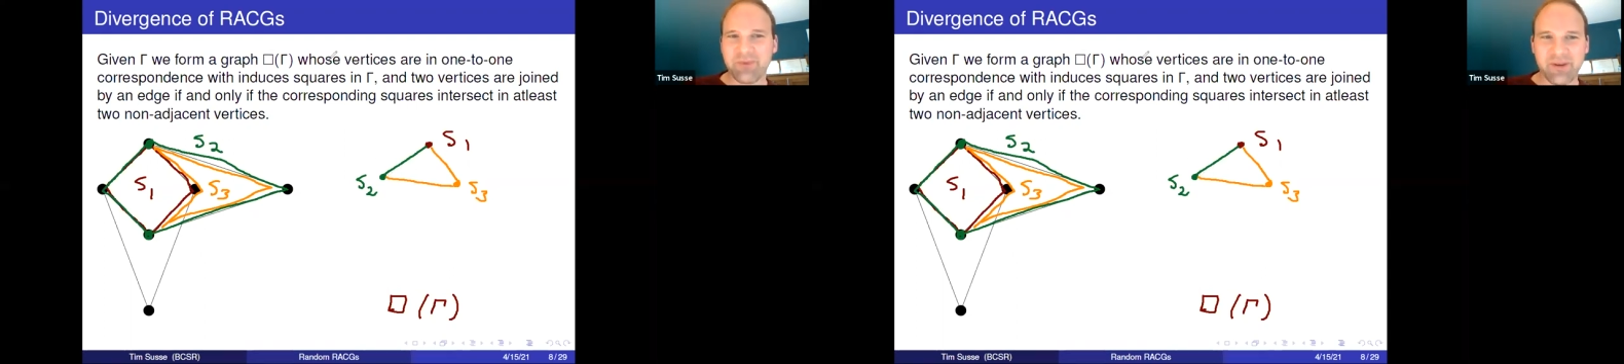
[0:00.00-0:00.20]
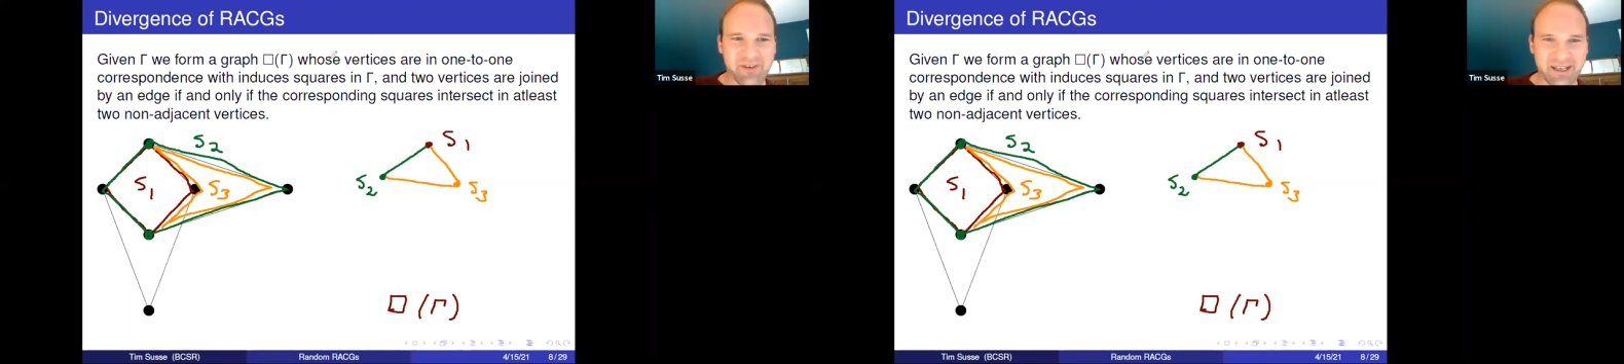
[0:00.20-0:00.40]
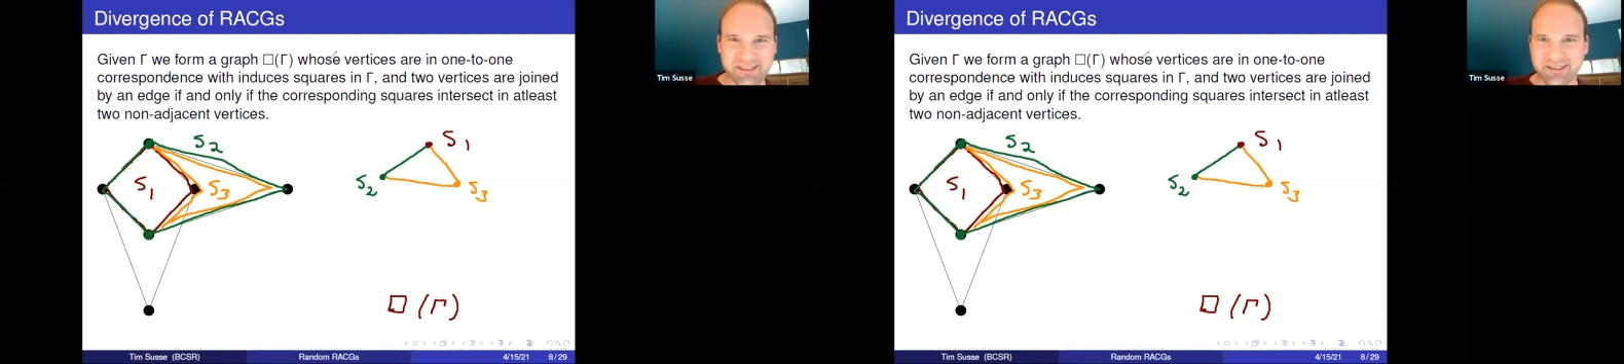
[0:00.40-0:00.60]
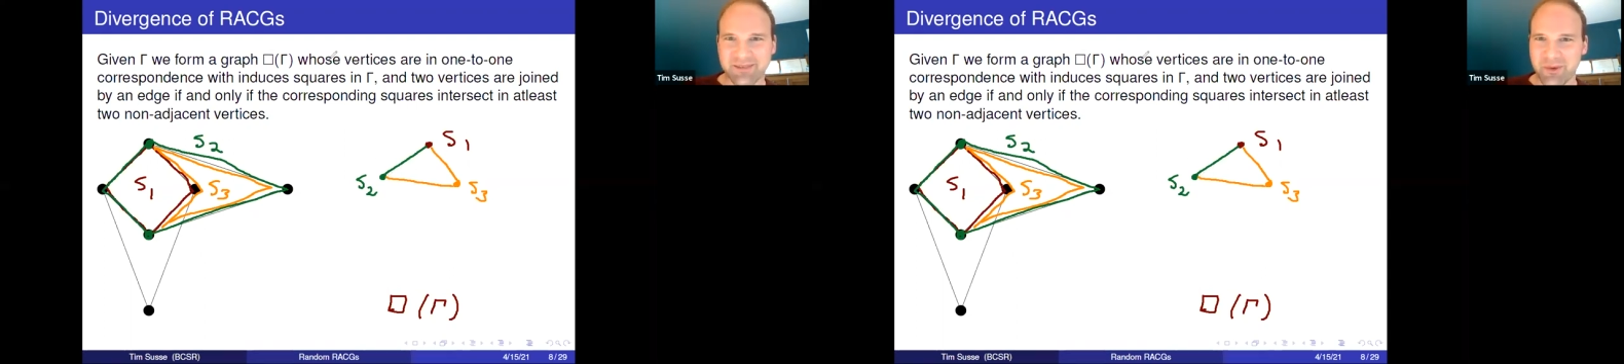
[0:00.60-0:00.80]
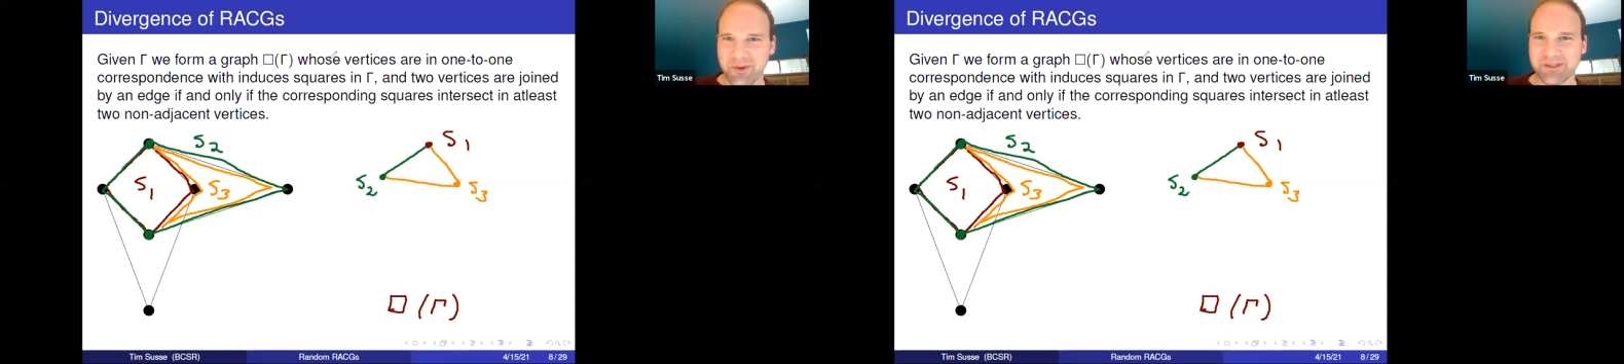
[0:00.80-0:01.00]
We've got
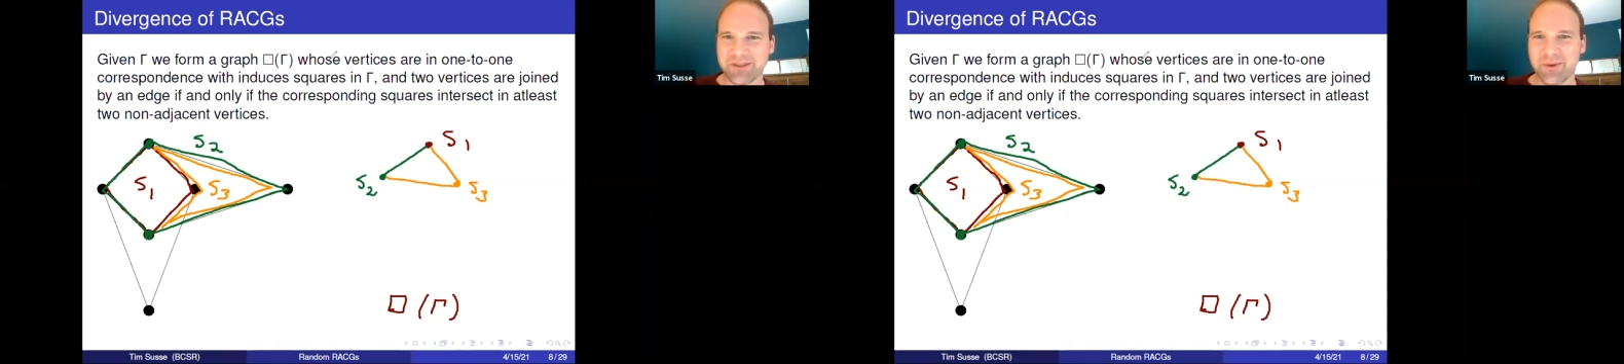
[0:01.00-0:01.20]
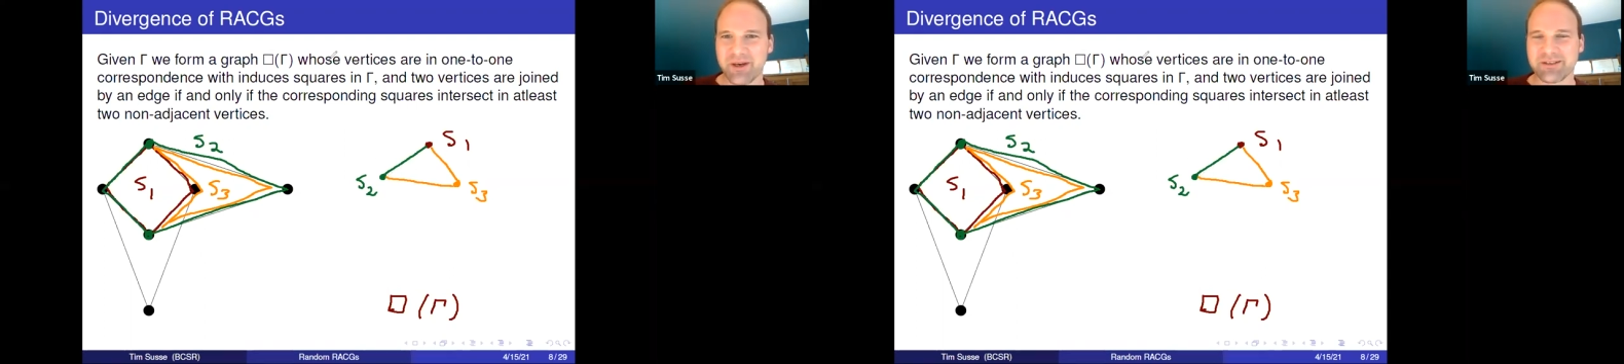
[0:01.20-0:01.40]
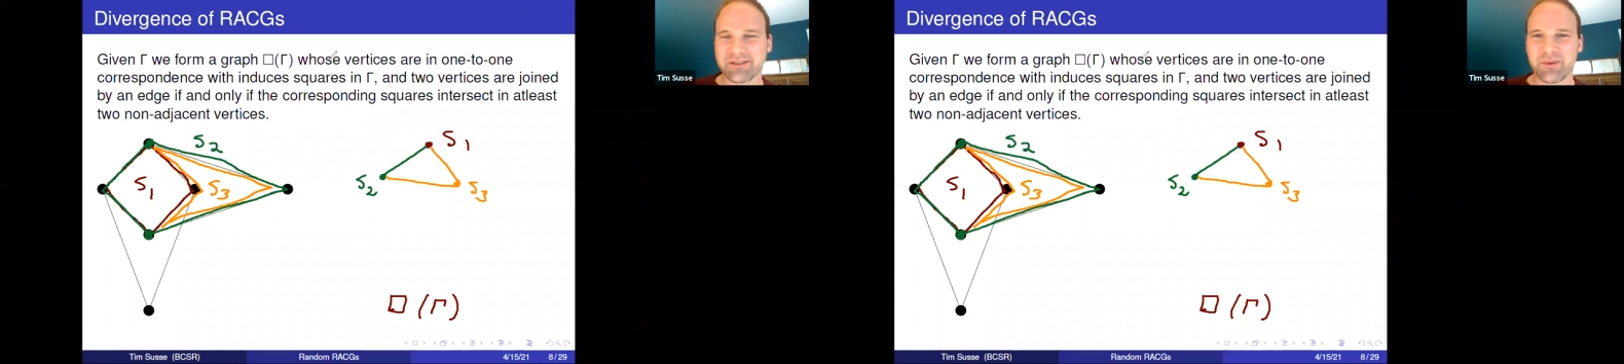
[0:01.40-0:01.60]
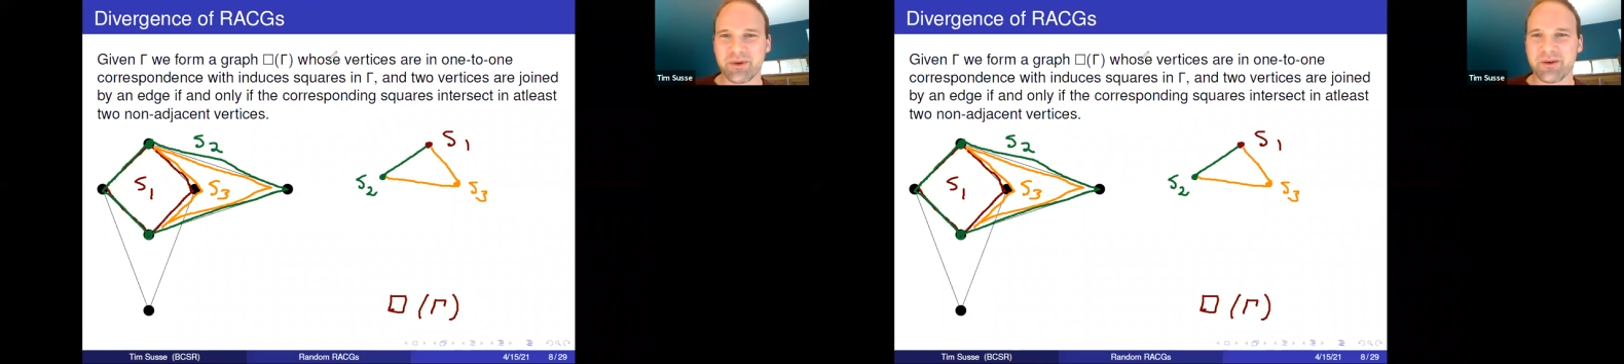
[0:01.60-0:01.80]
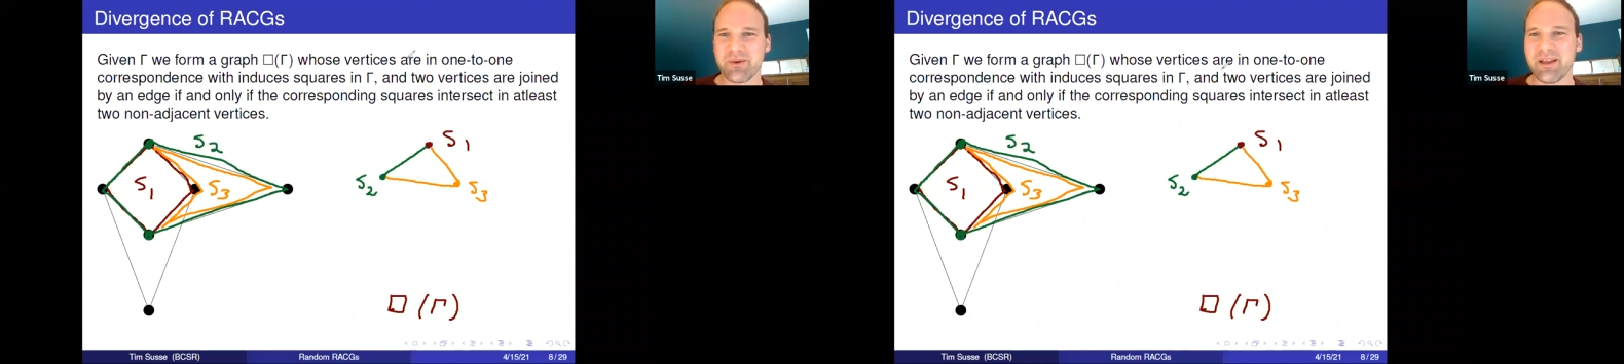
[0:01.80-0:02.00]
some more squares to
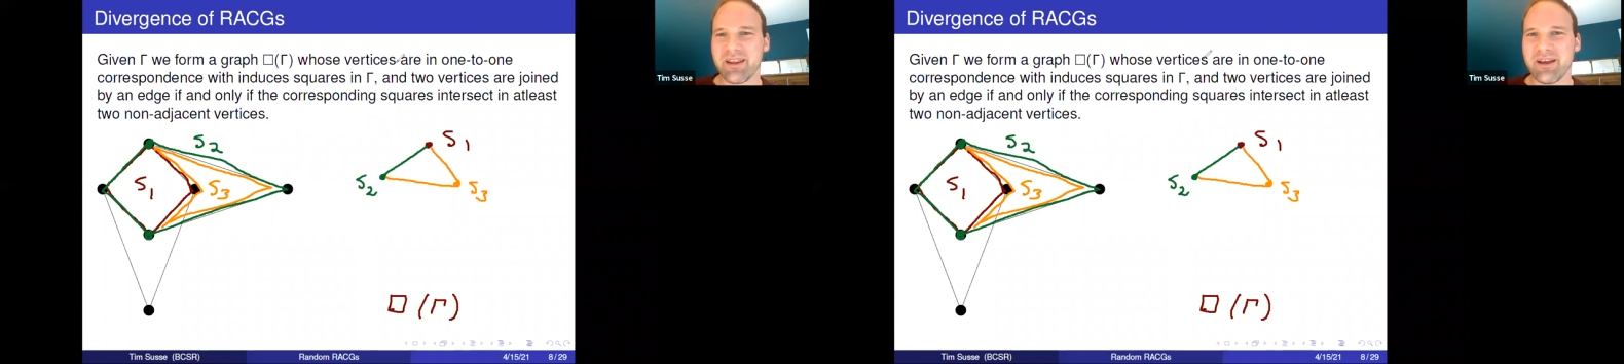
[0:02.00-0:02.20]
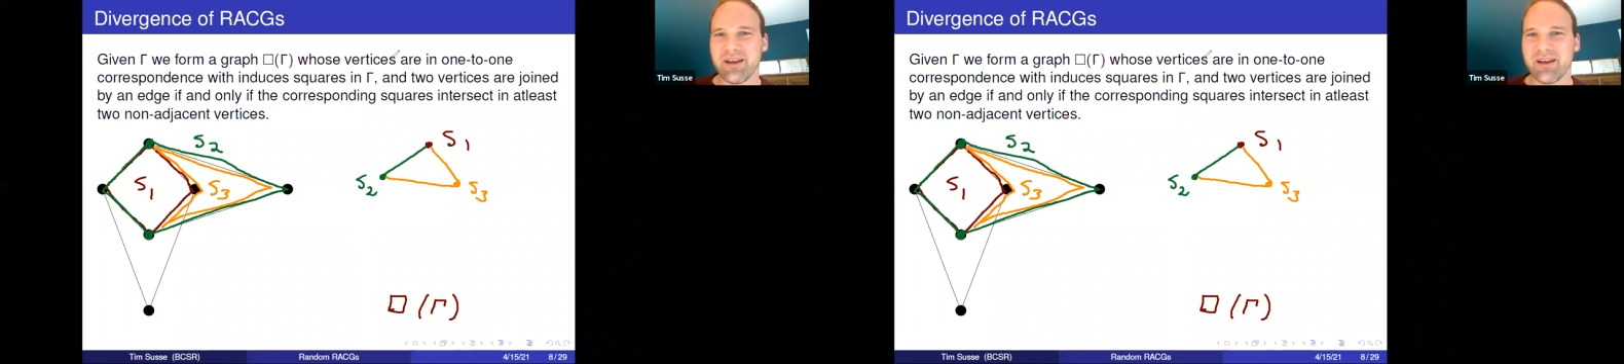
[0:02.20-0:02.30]
work with.